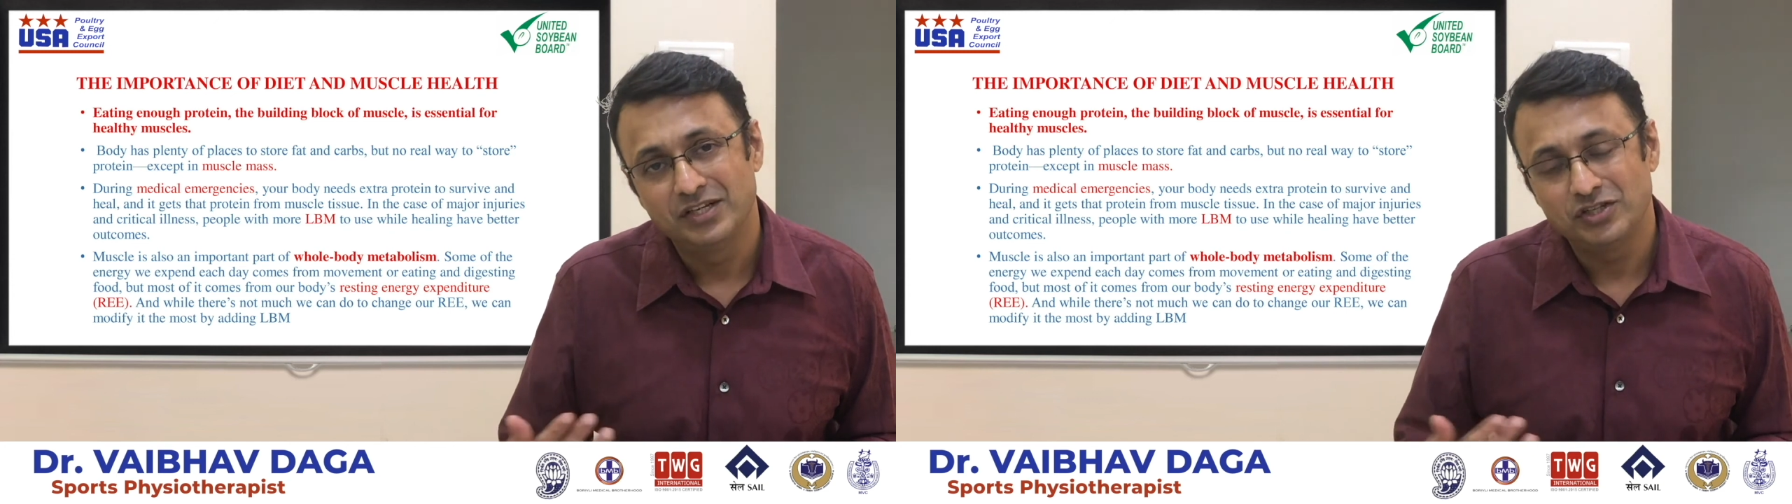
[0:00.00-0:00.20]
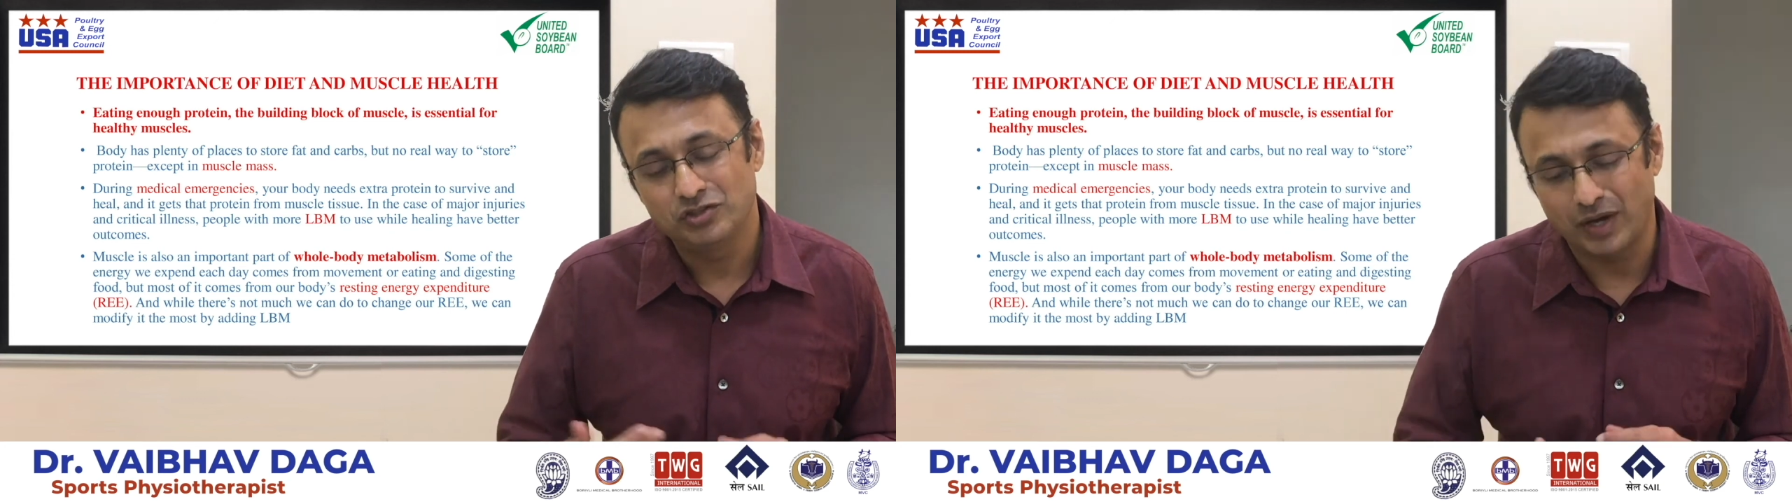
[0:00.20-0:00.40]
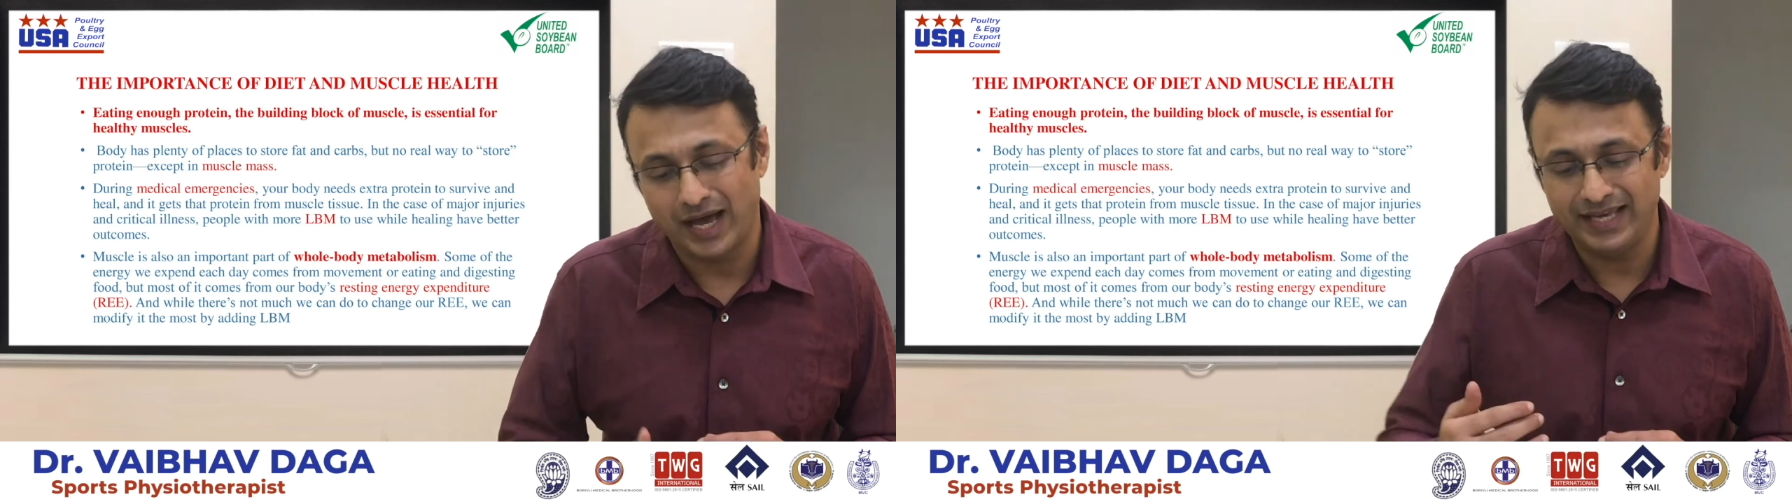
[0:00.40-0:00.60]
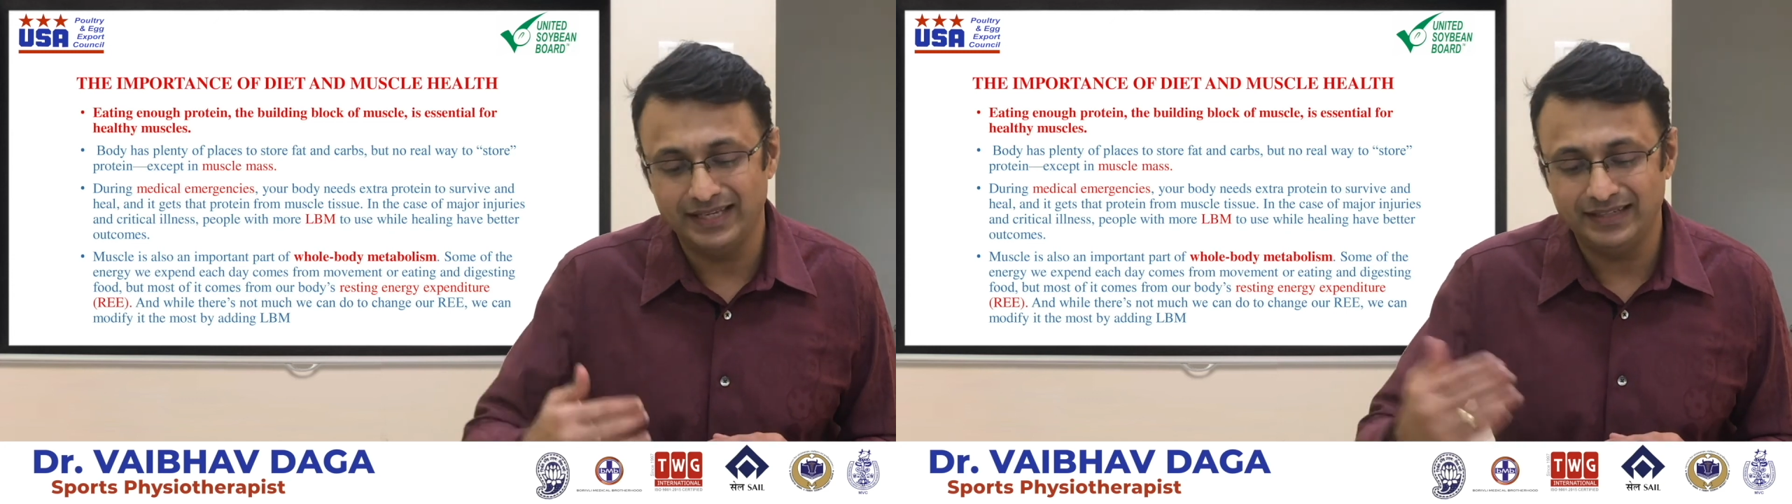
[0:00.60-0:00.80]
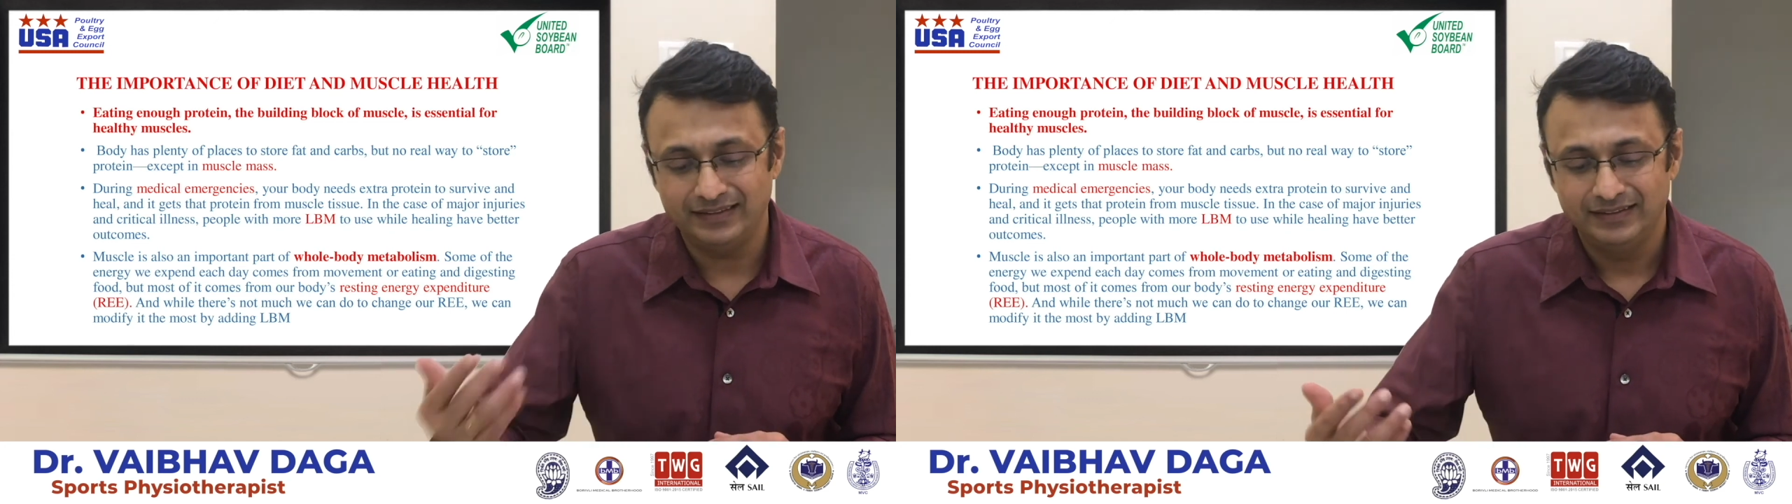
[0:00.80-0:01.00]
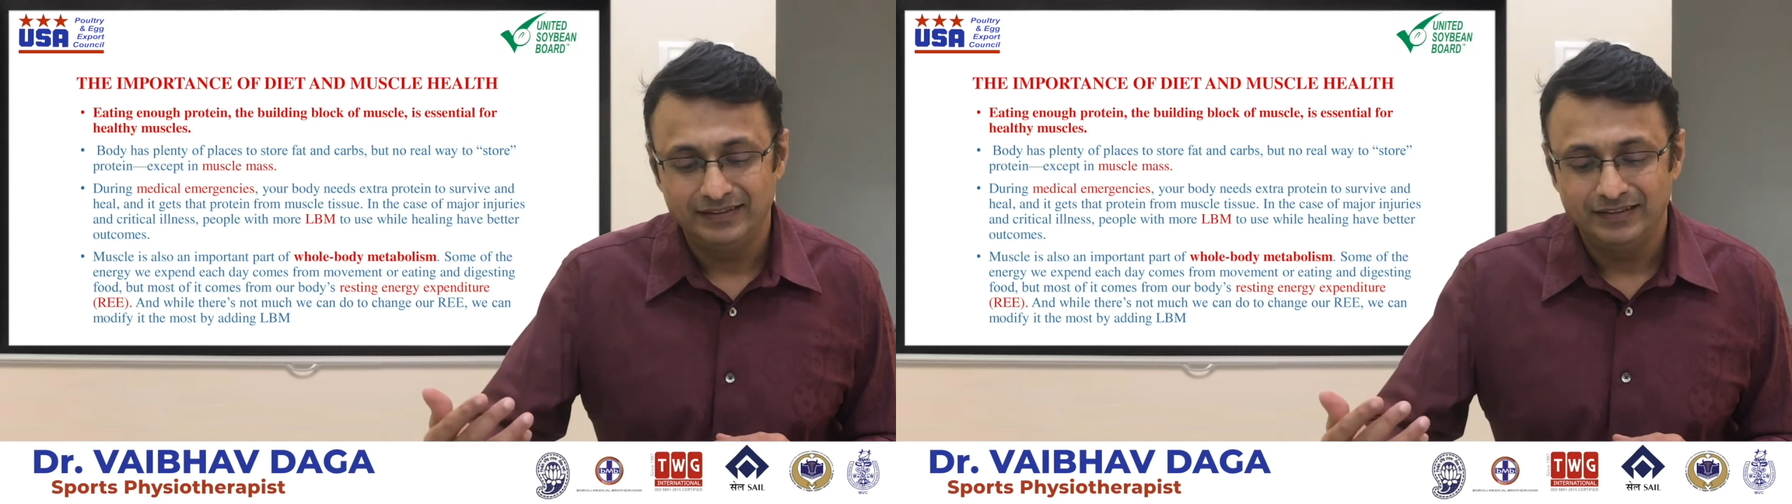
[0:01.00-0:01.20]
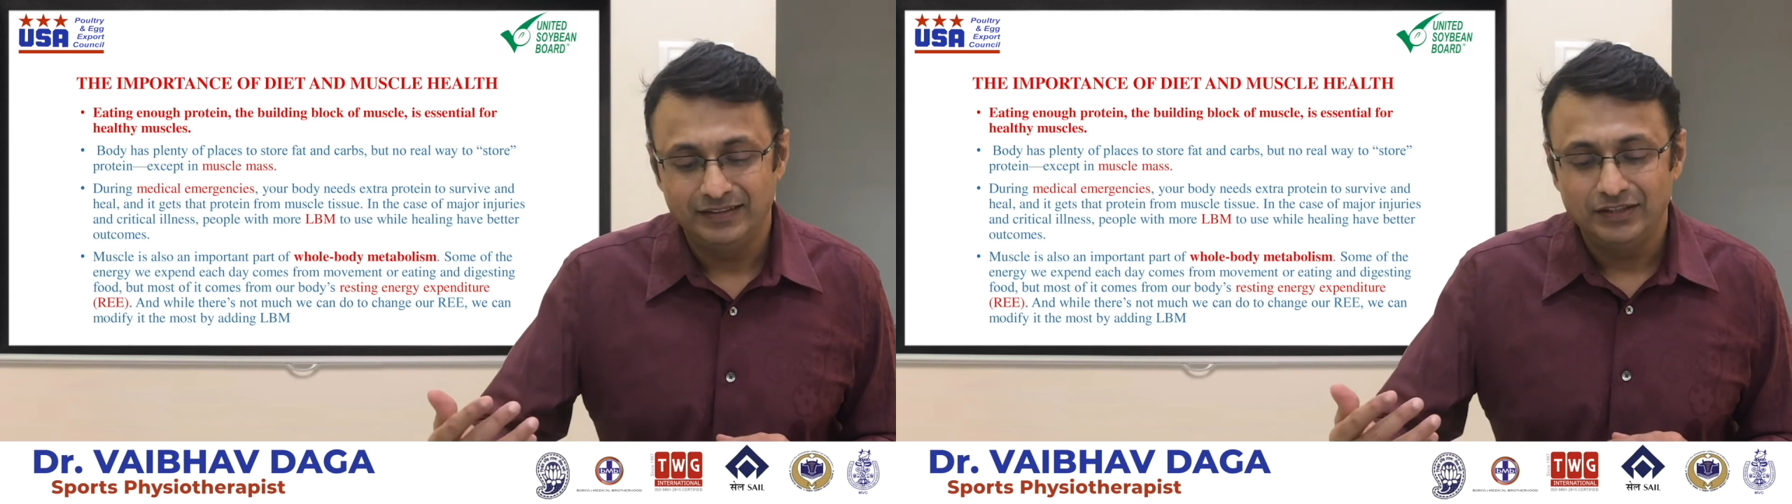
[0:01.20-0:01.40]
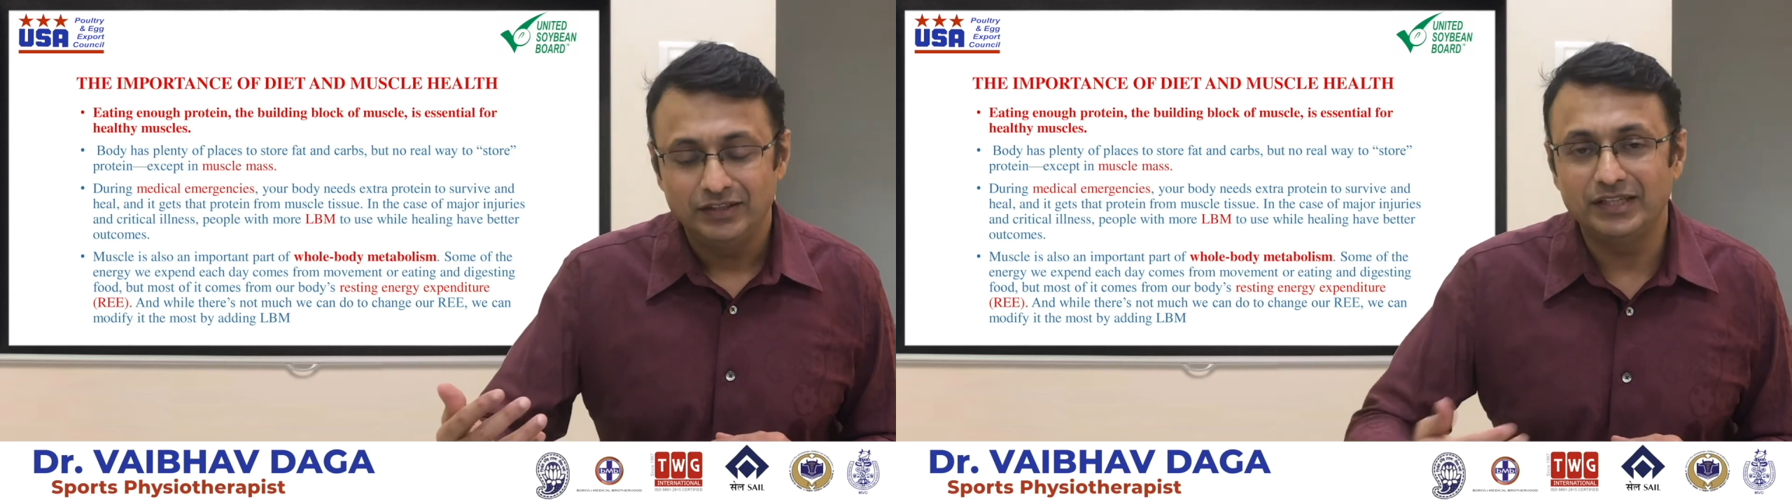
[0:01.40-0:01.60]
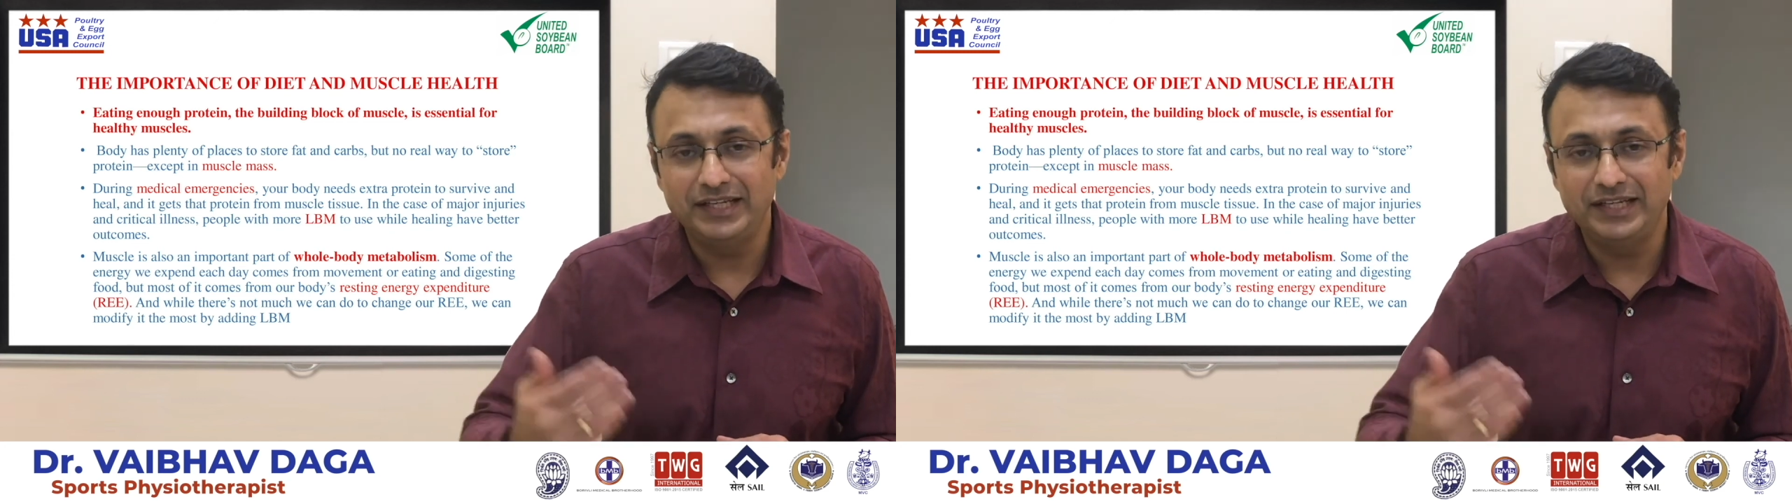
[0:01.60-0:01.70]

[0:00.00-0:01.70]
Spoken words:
So higher the